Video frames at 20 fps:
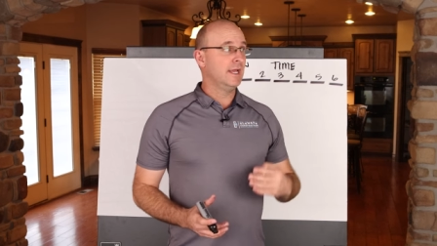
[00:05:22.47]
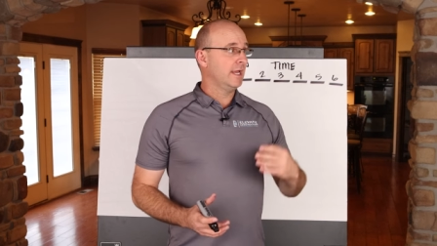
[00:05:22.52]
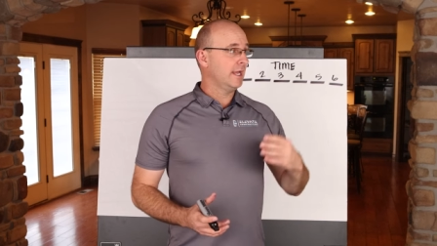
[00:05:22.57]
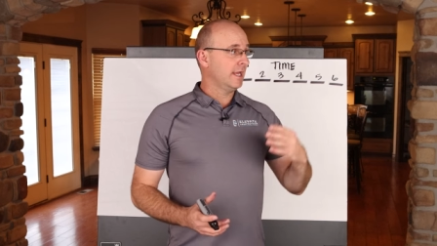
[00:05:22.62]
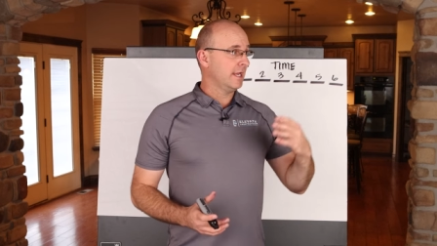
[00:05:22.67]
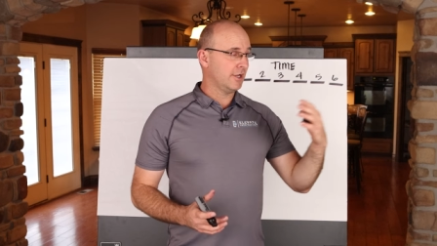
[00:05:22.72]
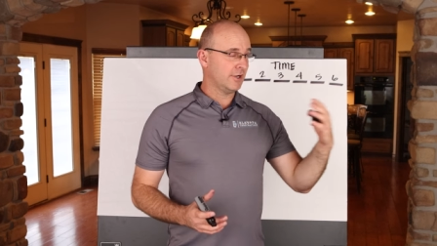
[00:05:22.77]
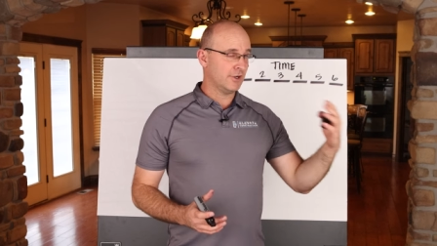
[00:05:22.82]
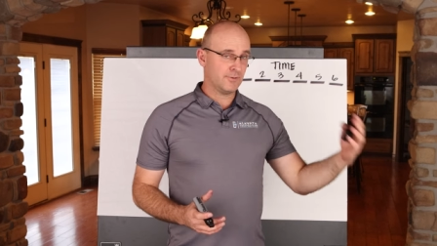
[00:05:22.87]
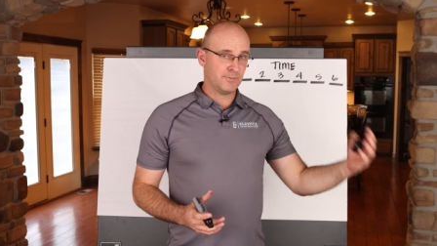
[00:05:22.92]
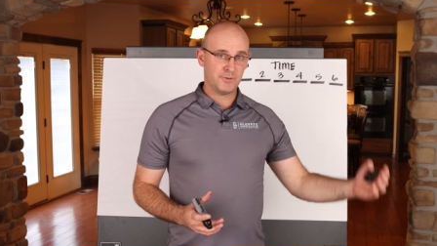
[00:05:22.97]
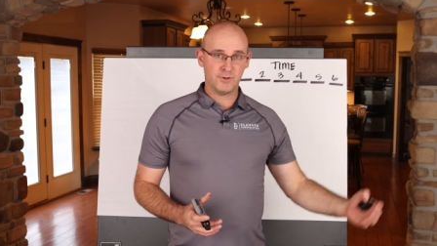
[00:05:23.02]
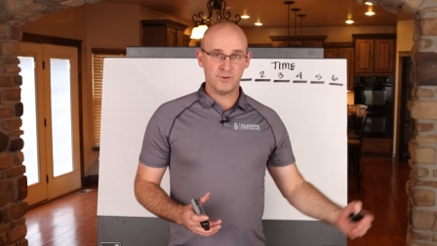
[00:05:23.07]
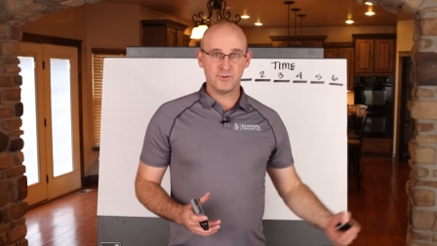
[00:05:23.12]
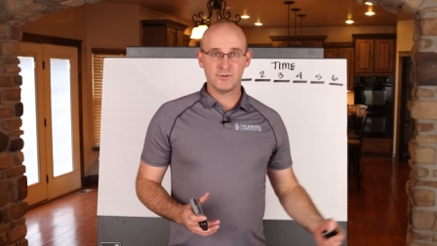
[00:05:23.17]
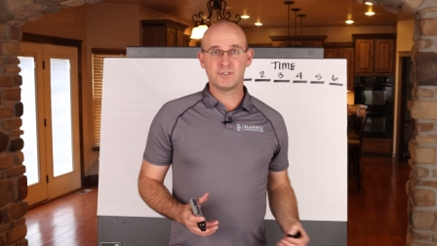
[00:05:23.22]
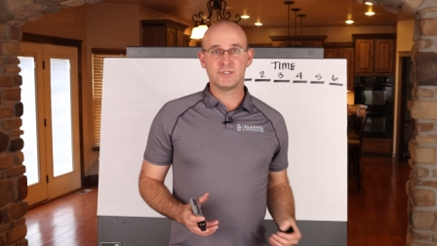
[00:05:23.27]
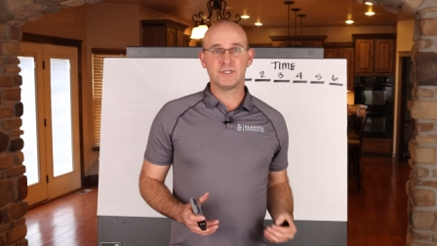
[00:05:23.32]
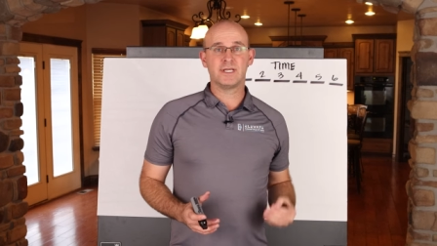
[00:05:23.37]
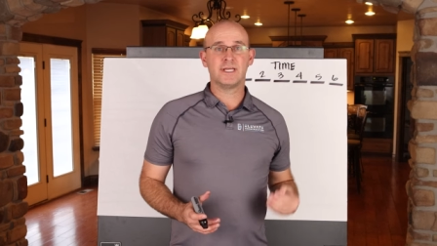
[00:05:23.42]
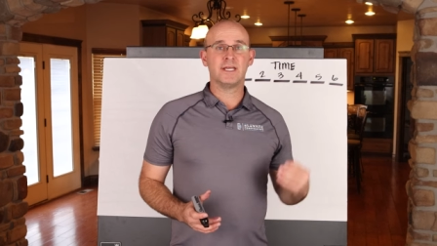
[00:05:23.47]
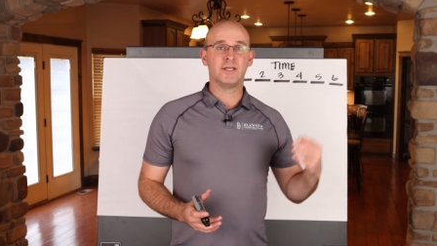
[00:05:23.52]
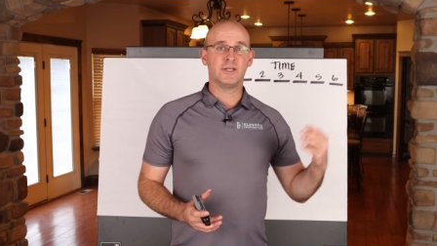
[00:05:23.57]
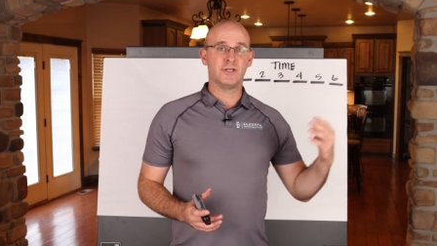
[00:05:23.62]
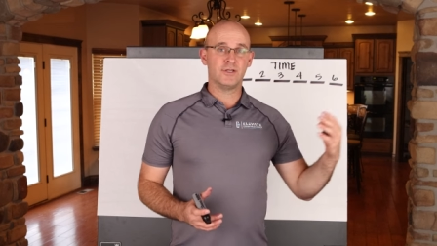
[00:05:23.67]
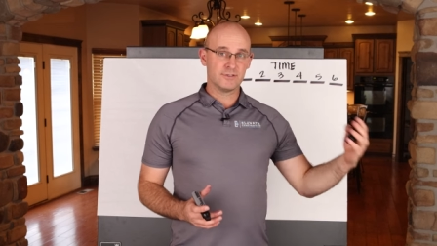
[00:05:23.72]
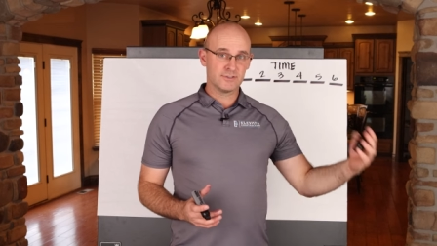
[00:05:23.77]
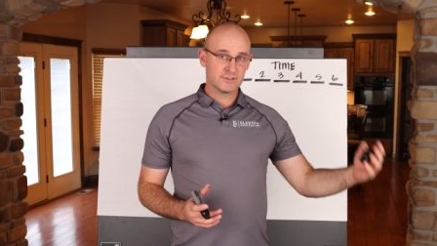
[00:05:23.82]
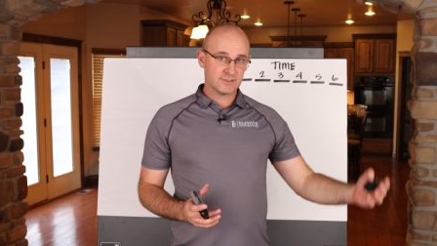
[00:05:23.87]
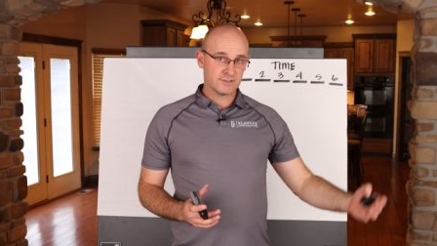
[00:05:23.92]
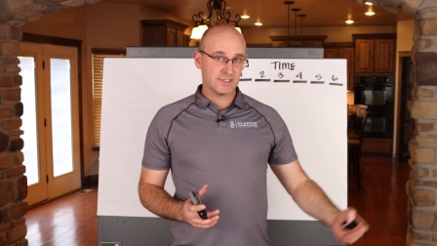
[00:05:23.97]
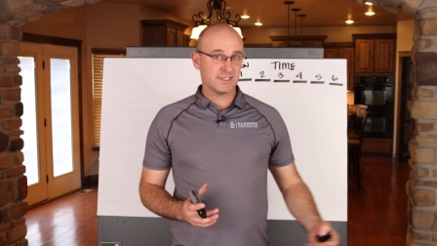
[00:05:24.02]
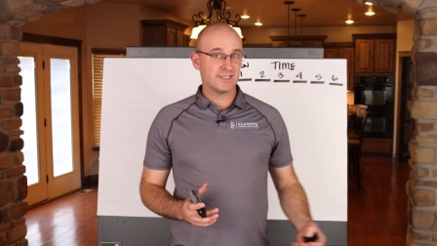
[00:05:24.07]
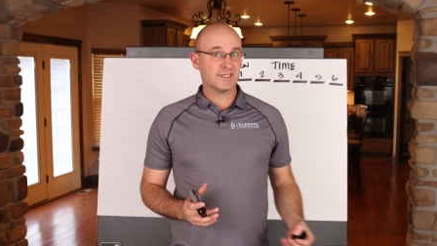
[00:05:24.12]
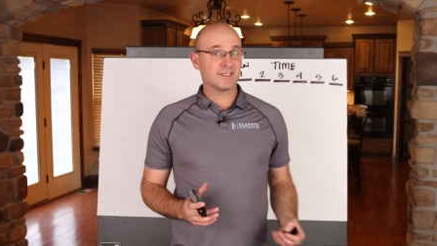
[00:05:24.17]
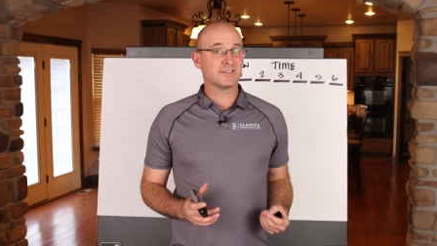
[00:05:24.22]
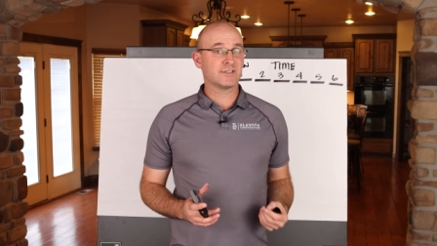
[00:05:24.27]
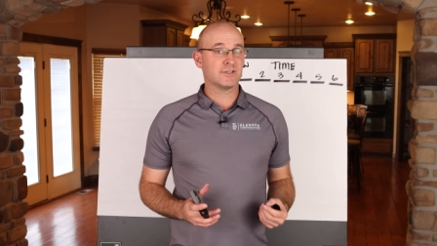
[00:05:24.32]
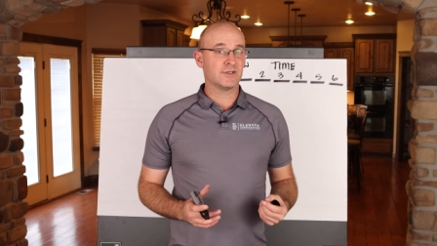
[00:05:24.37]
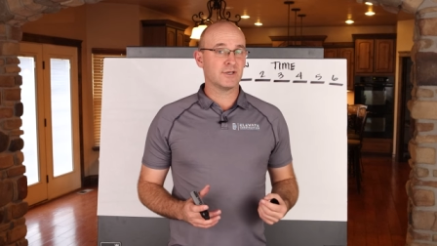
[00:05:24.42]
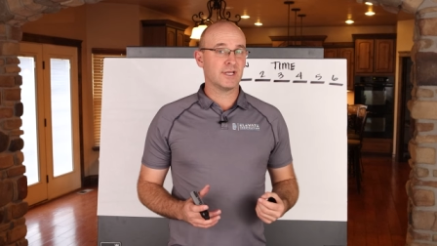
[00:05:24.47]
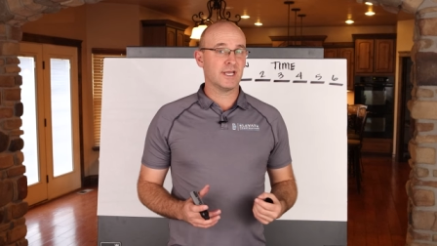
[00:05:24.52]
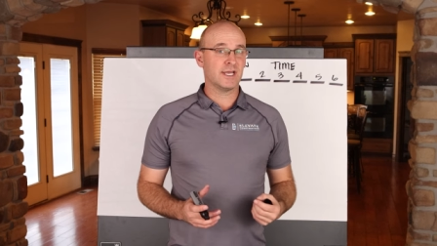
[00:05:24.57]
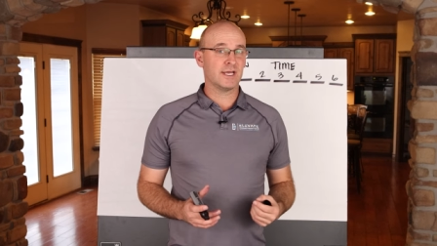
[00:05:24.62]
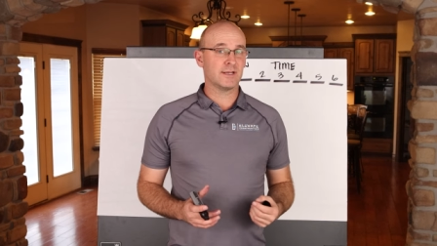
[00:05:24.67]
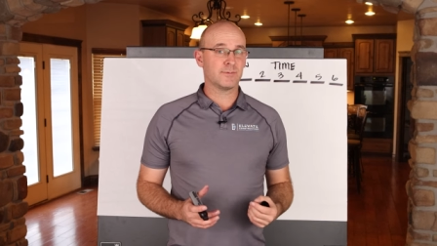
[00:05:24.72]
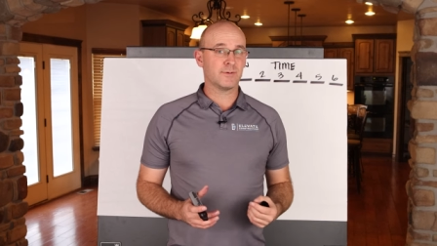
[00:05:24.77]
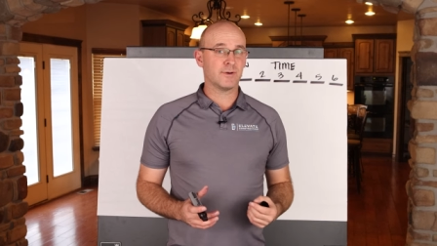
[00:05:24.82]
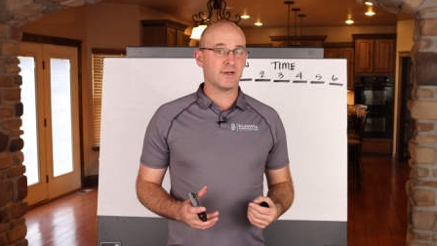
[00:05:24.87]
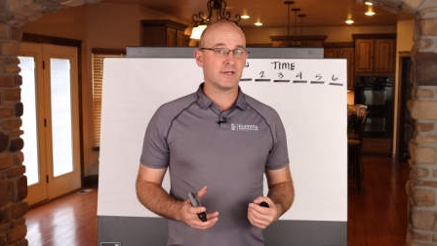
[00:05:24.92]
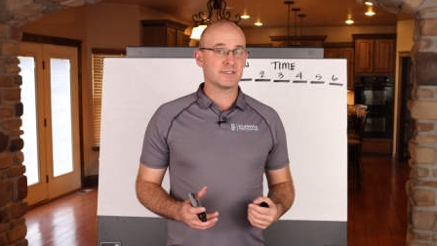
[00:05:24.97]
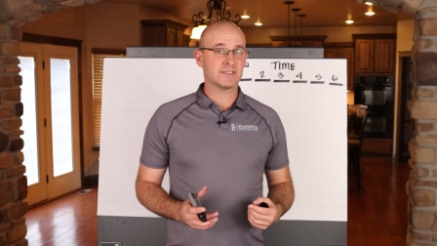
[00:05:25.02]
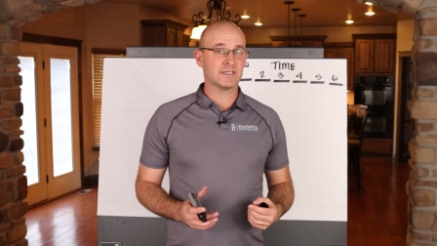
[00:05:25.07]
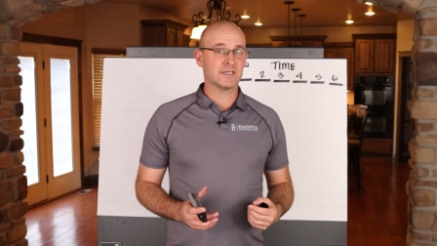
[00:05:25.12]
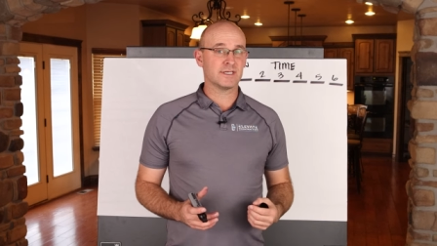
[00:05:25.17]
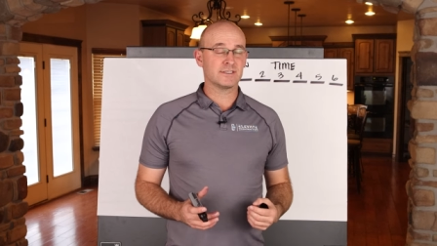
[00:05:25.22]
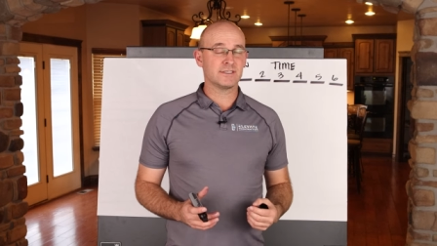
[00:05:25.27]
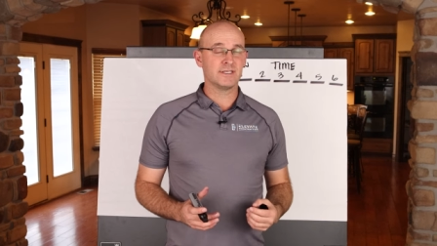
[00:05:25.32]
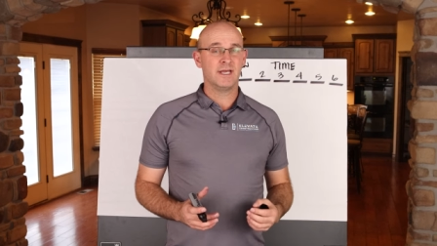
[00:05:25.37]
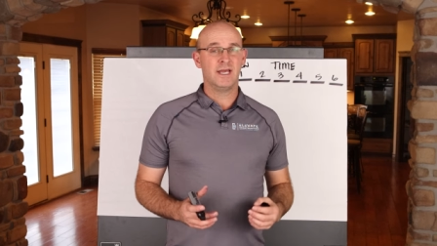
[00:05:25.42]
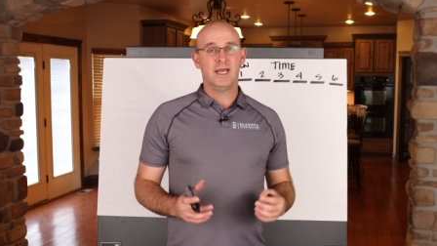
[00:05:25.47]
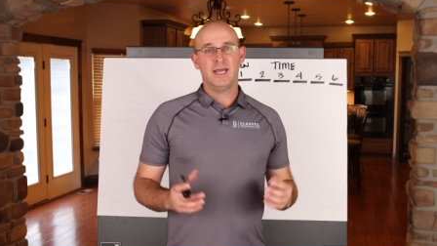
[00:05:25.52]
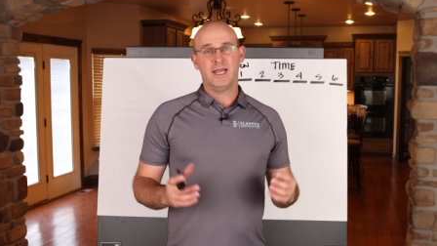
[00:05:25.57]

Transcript: help you to get used to this look ahead process,